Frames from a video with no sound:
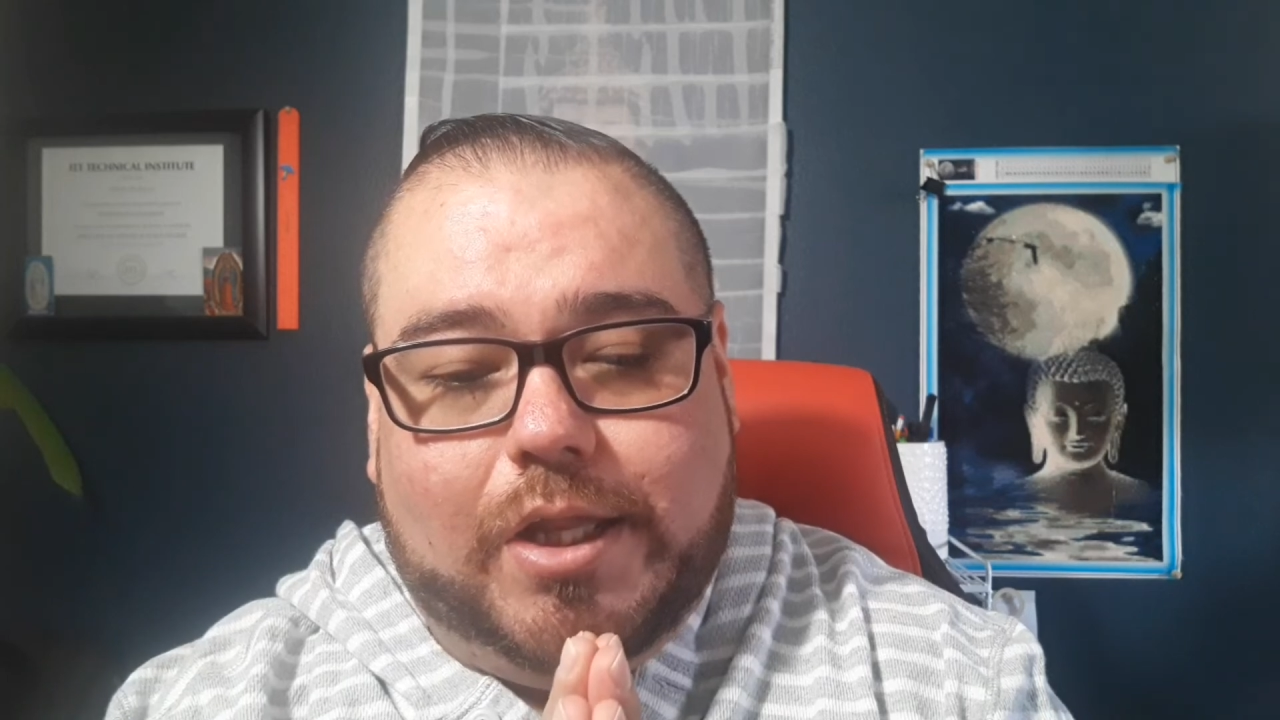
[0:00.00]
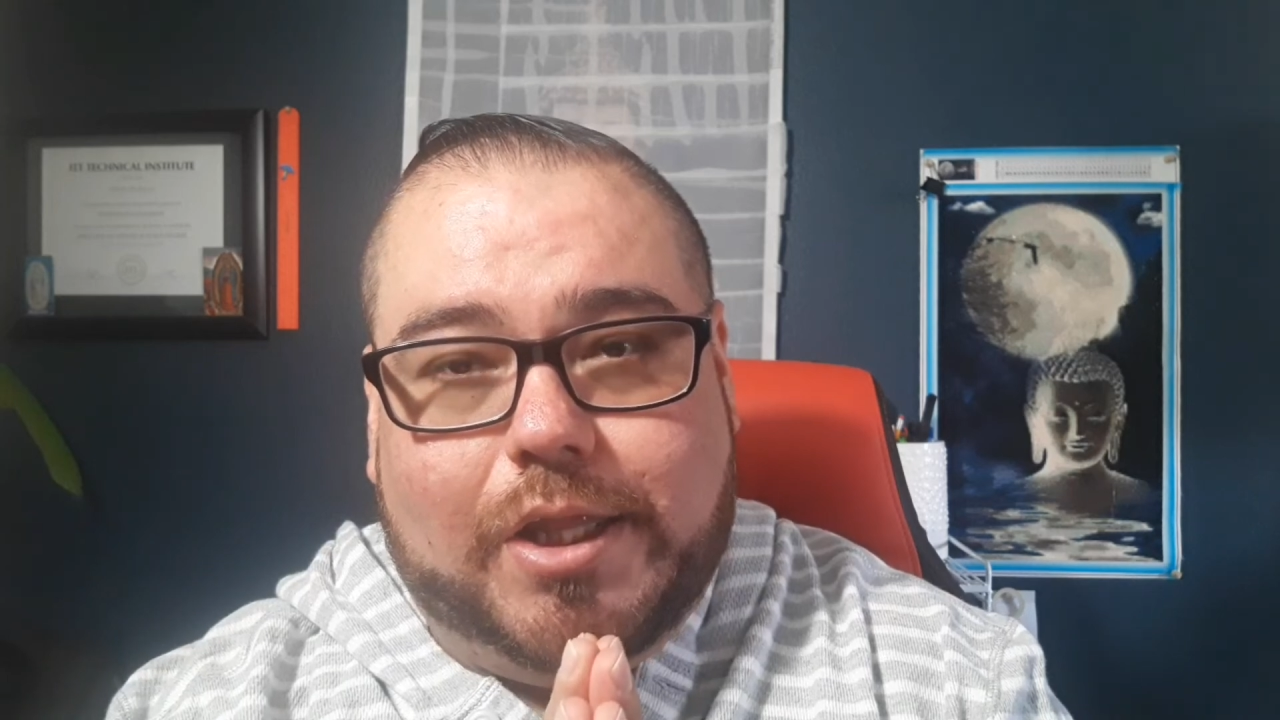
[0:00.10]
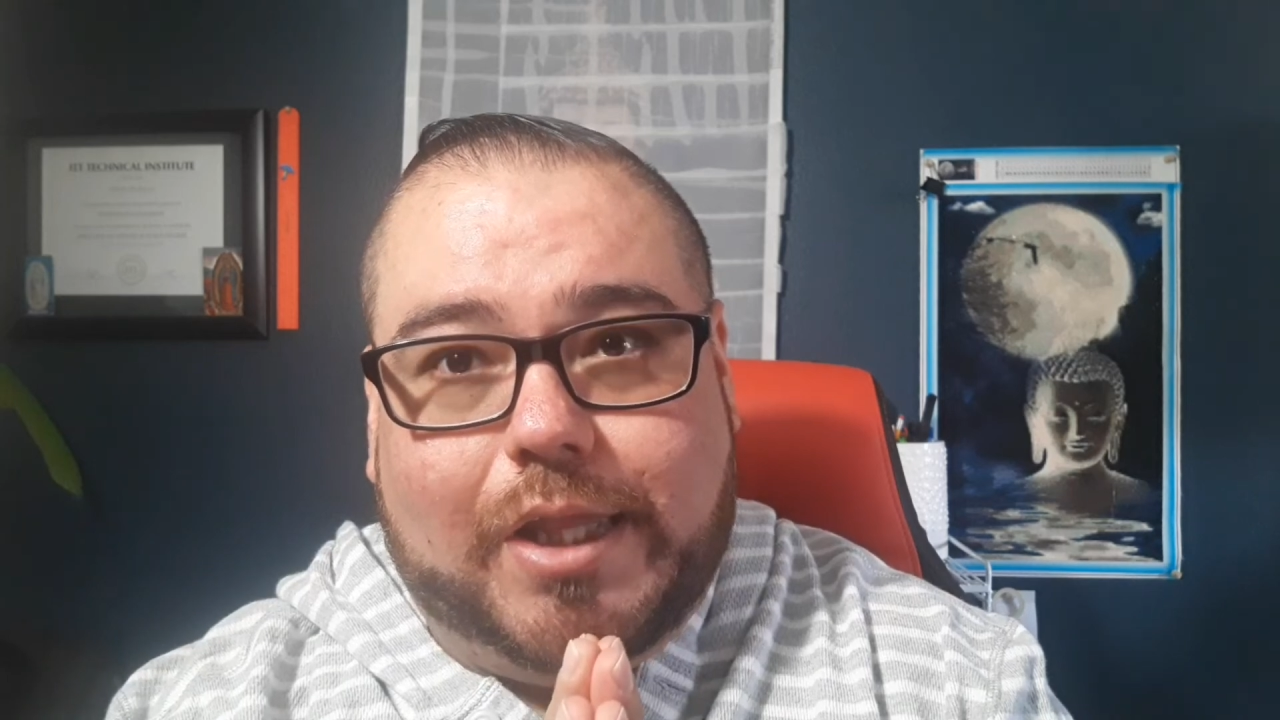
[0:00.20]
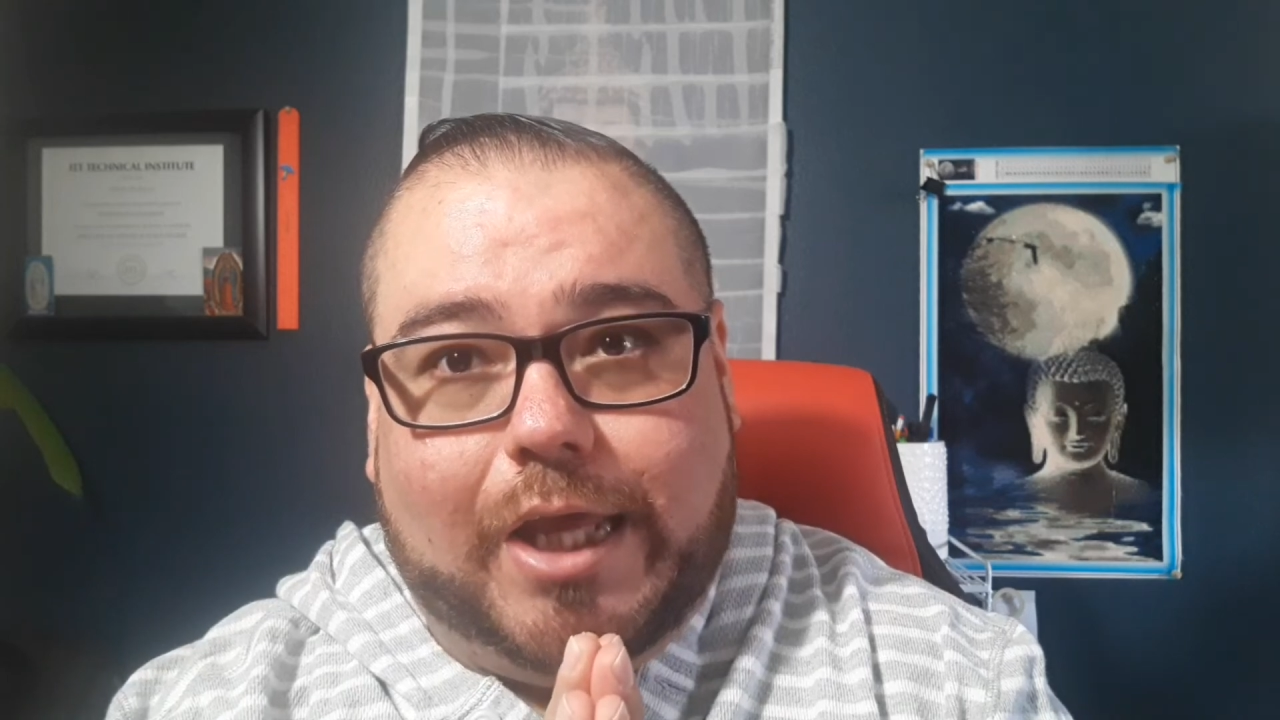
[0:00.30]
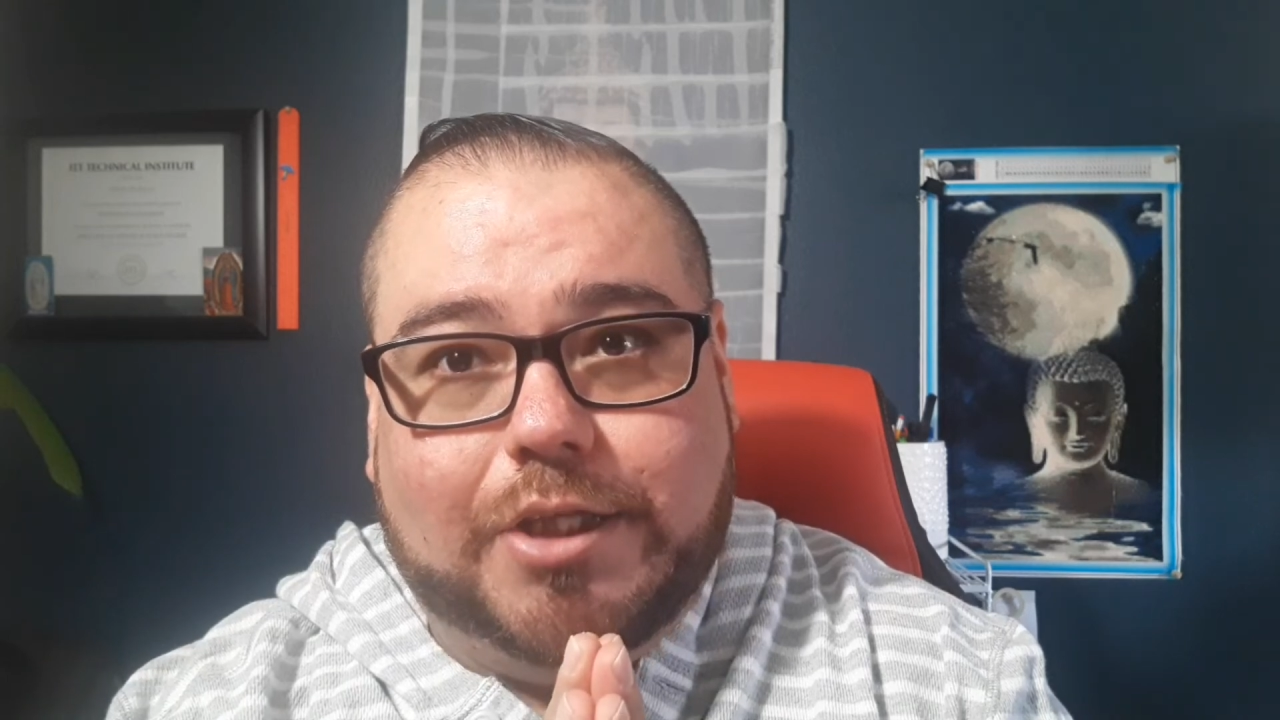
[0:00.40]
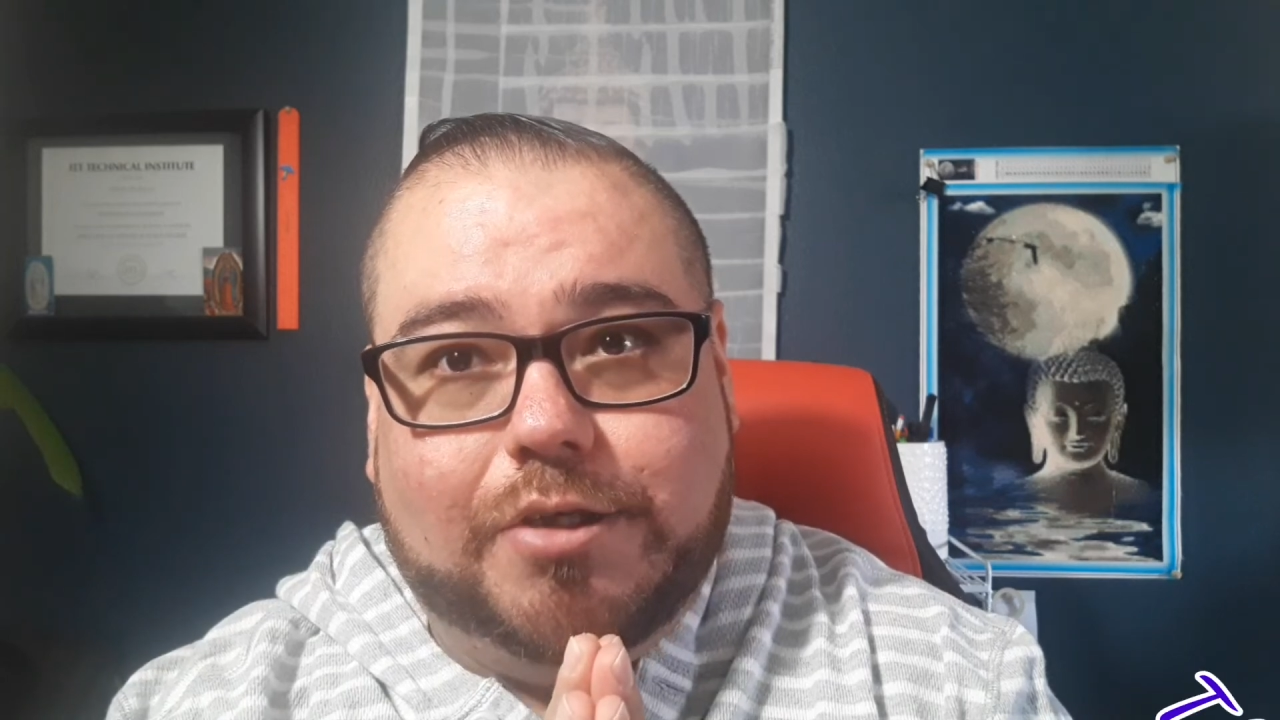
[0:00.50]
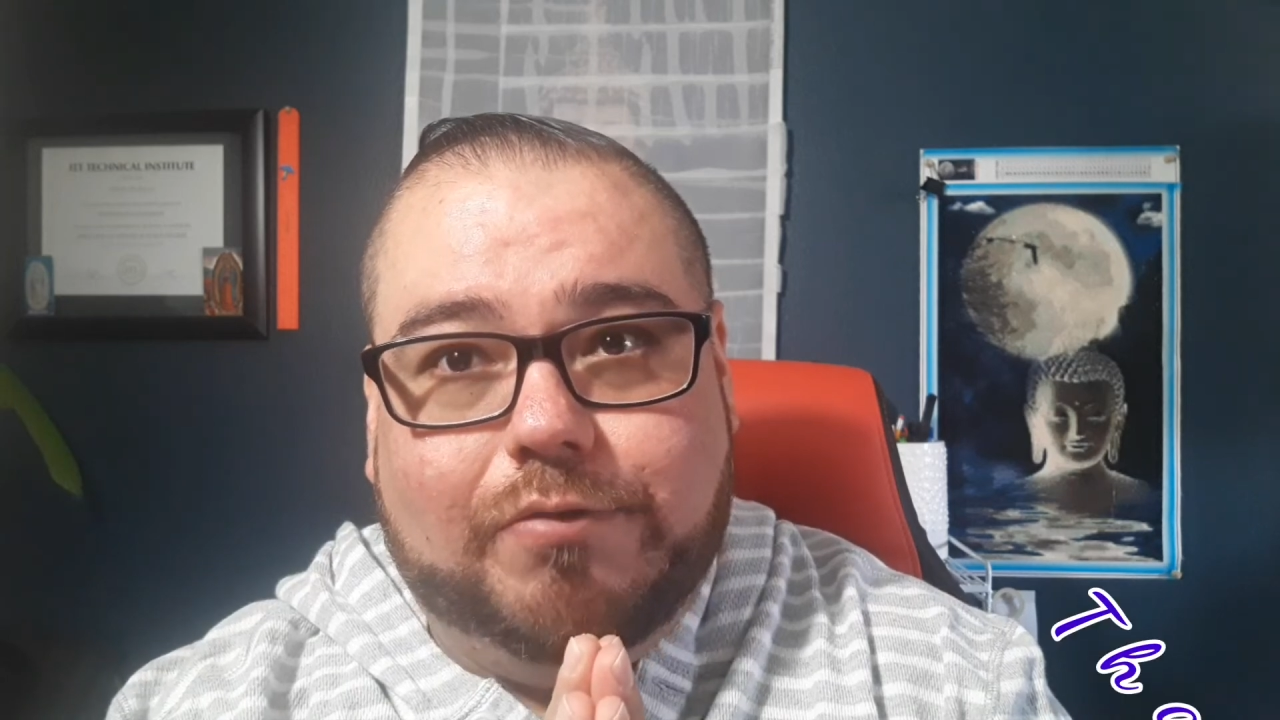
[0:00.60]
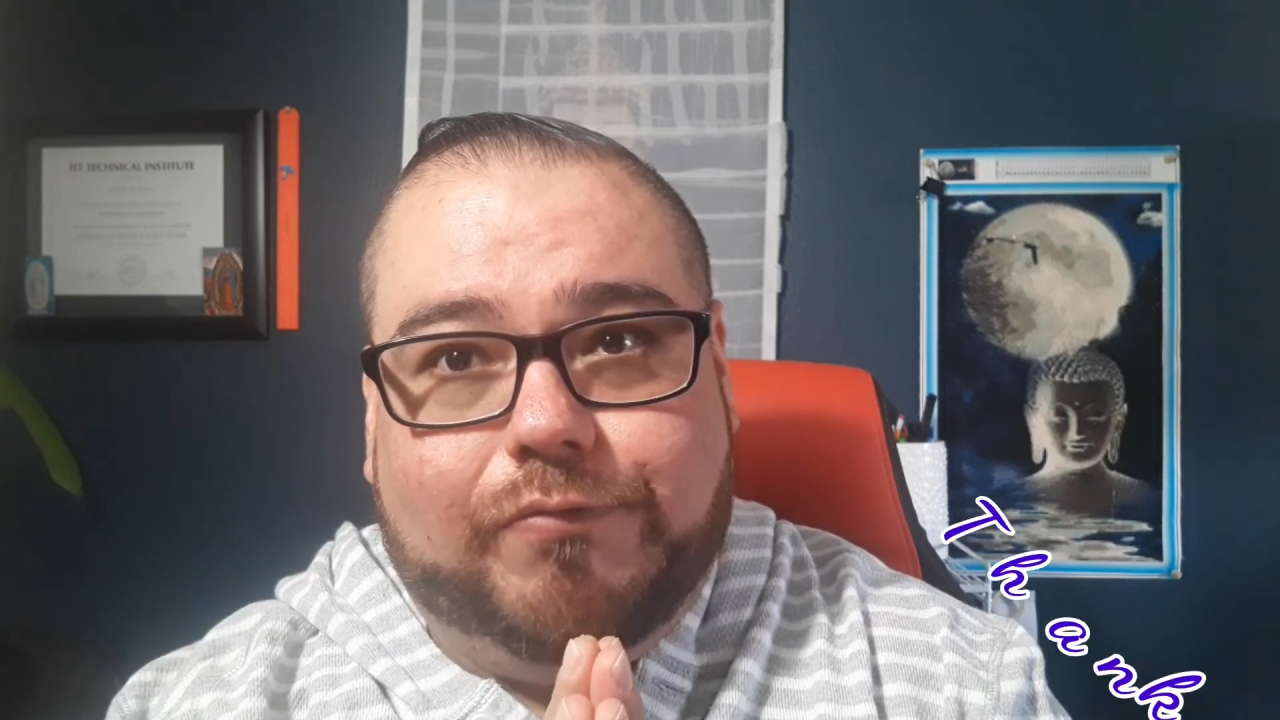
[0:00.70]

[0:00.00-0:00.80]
stay tuned